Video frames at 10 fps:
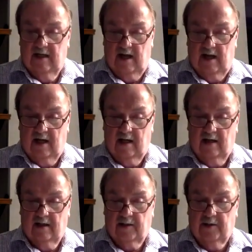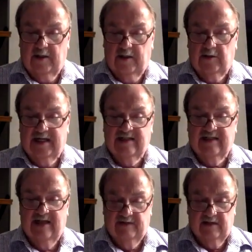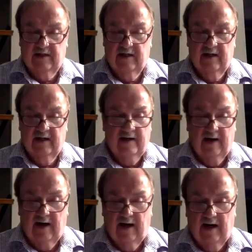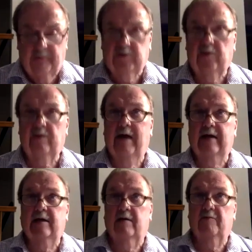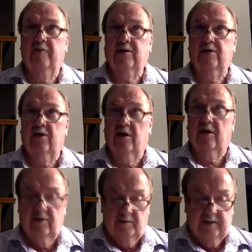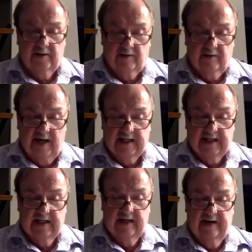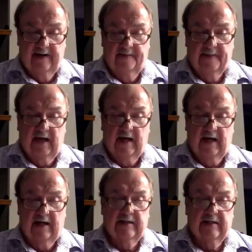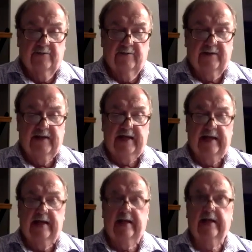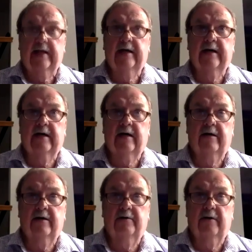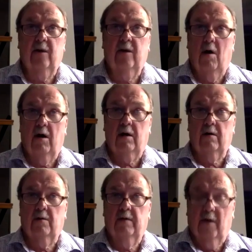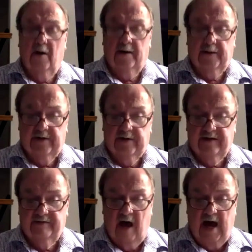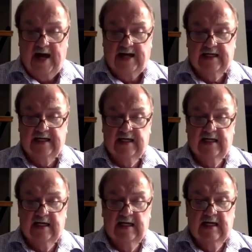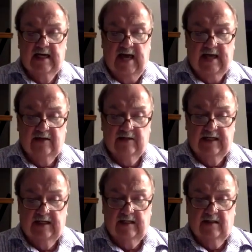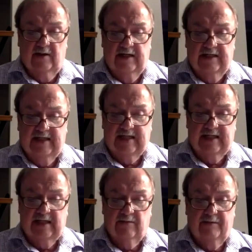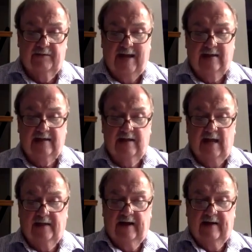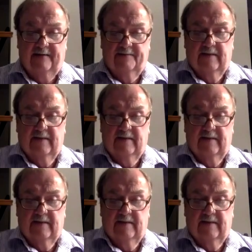327. I'm sure it made an impression on you when you read it. We're thinking along with Arthur in his mind, though he says he repents nothing,